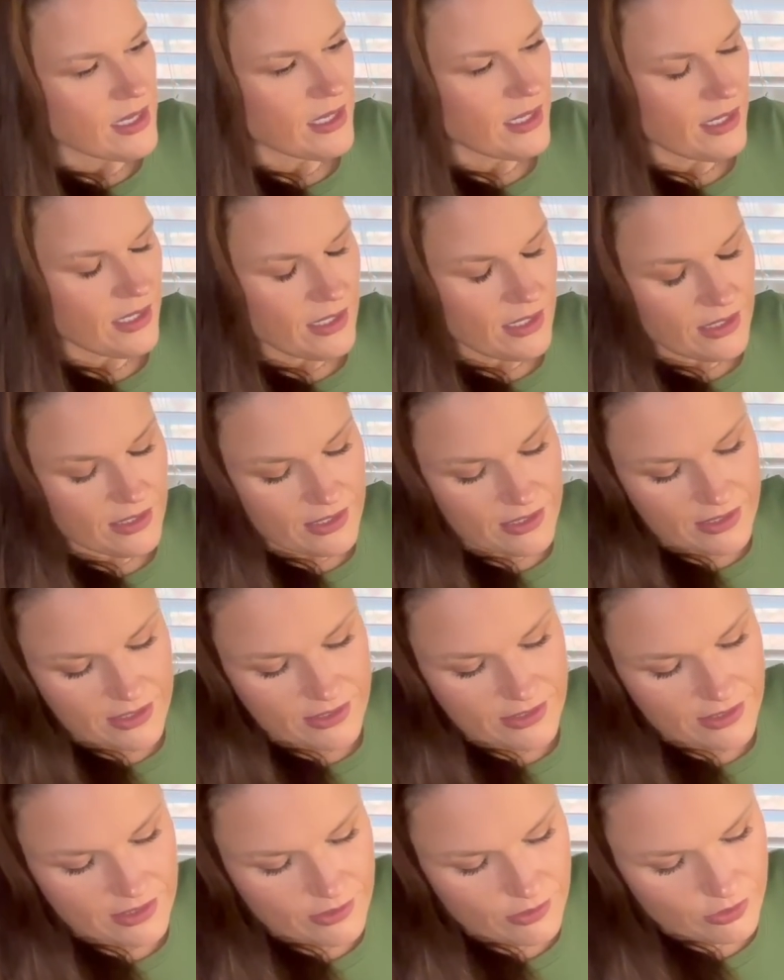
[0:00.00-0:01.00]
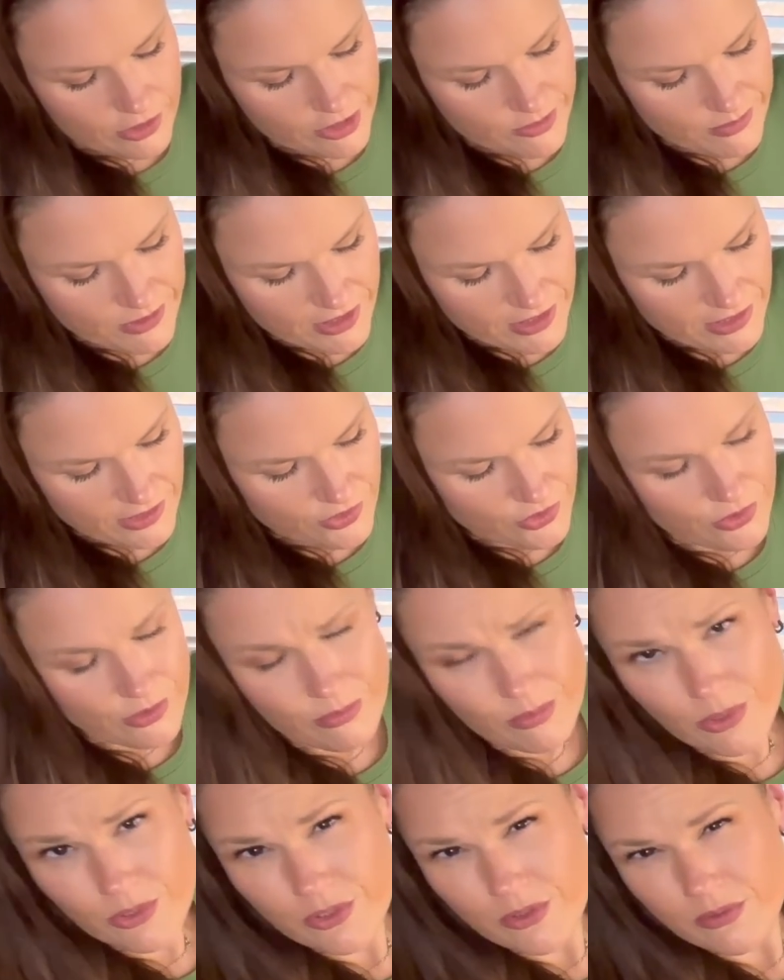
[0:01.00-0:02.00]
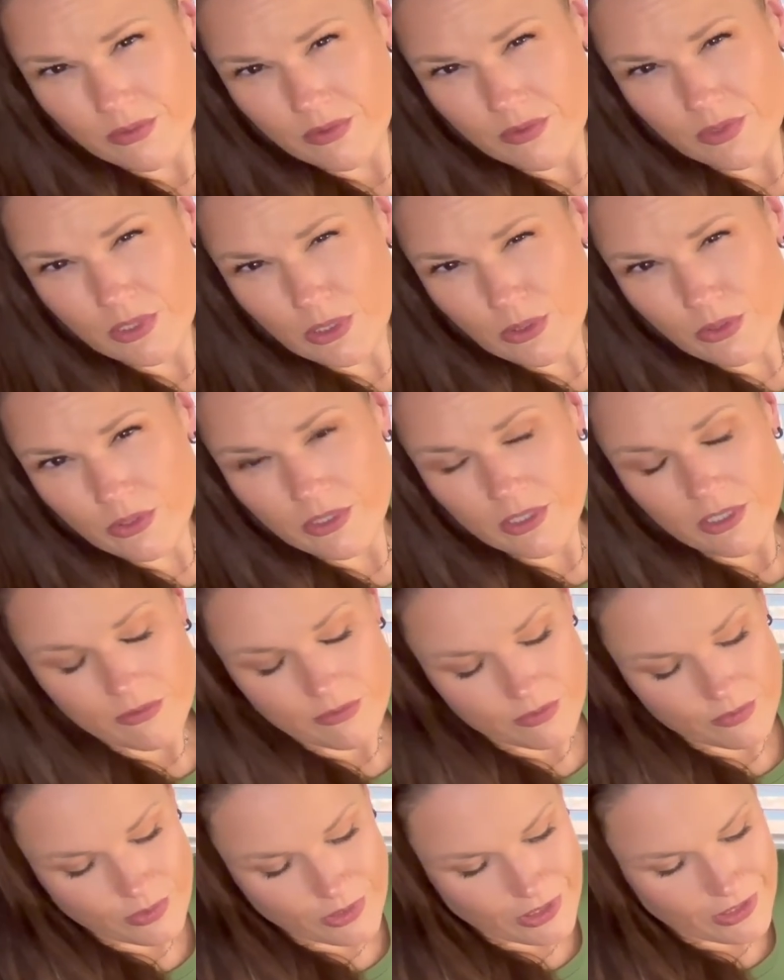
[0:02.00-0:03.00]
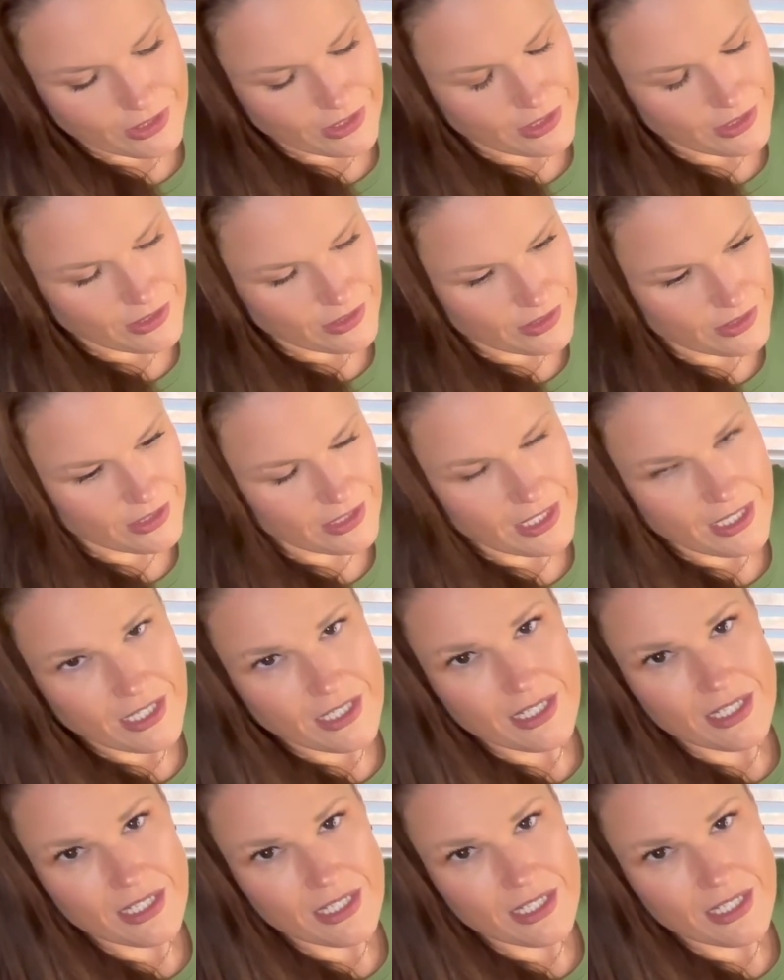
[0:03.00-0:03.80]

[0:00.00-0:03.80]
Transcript: Like I said, ultimately it's your role to fulfill or not fulfill at the end of the day.